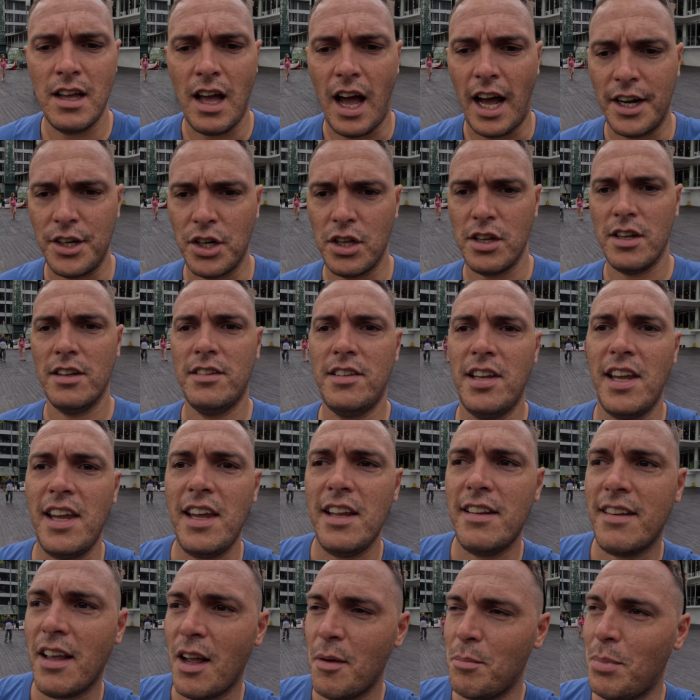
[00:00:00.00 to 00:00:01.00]
Another
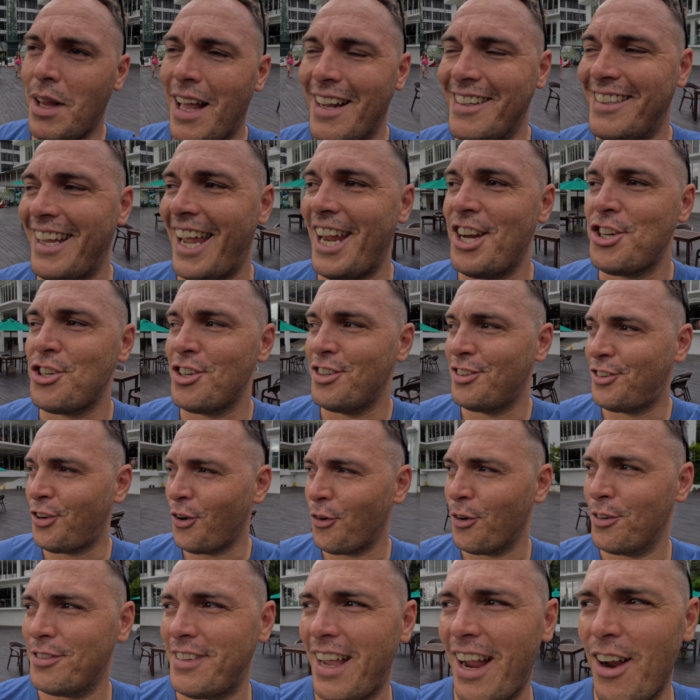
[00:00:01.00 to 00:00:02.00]
tea plantation
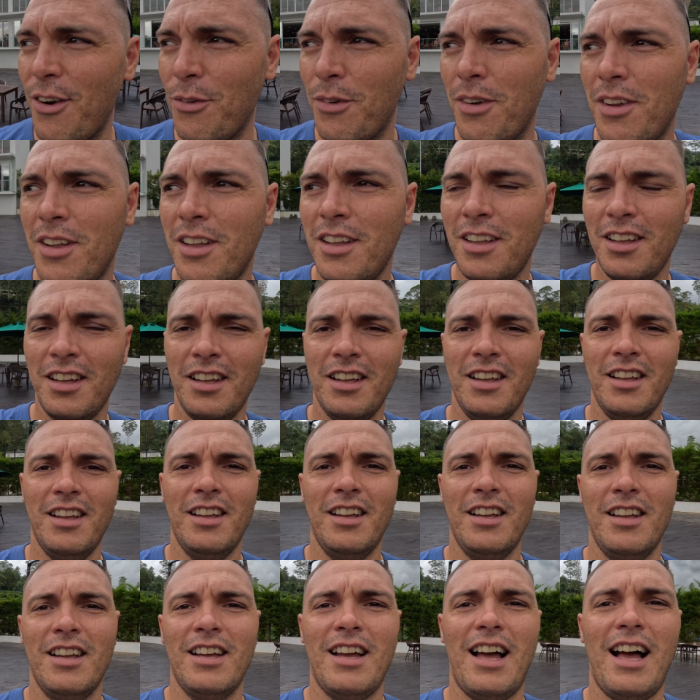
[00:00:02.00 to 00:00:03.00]
tour down.
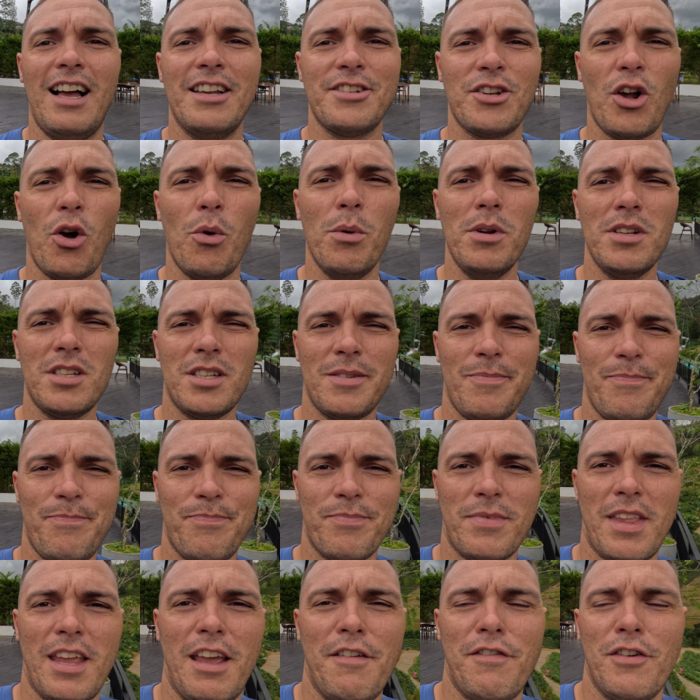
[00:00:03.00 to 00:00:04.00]
As always,
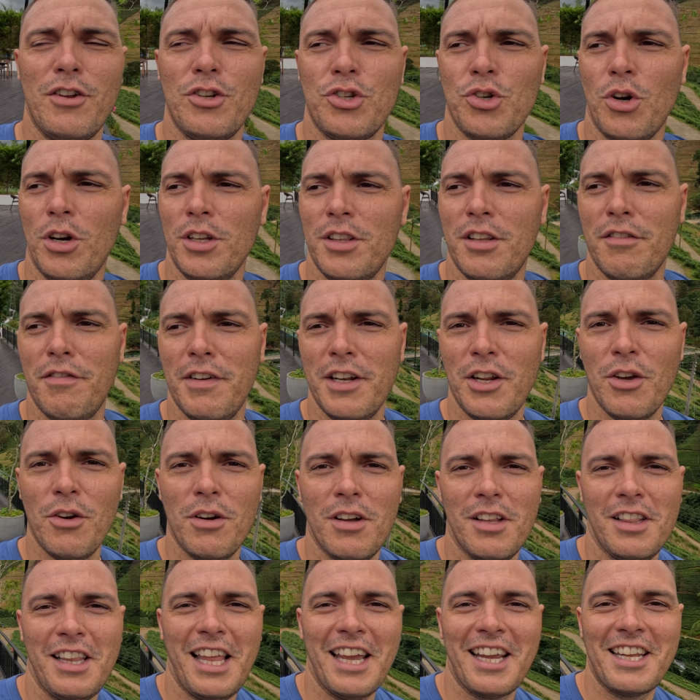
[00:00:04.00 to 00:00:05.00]
if you enjoyed the
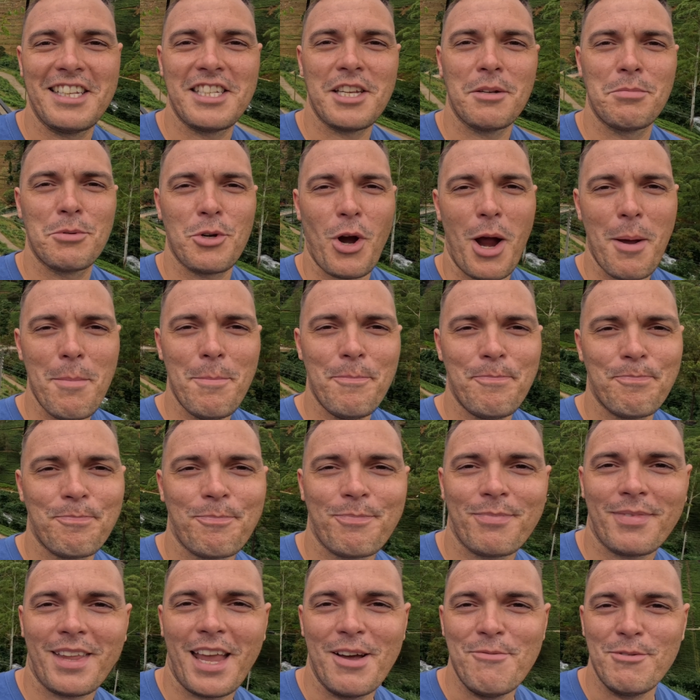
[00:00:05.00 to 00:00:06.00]
video, like and subscribe,
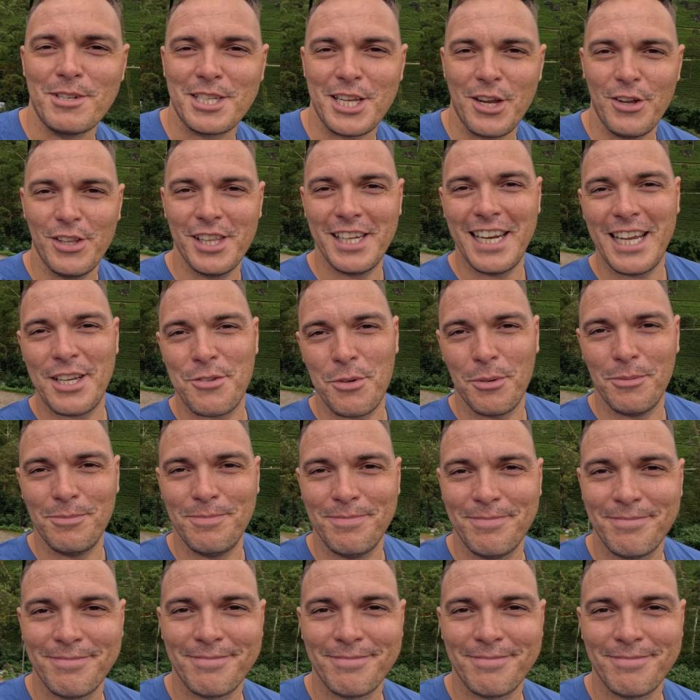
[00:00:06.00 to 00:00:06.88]
and we'll see you in the next one.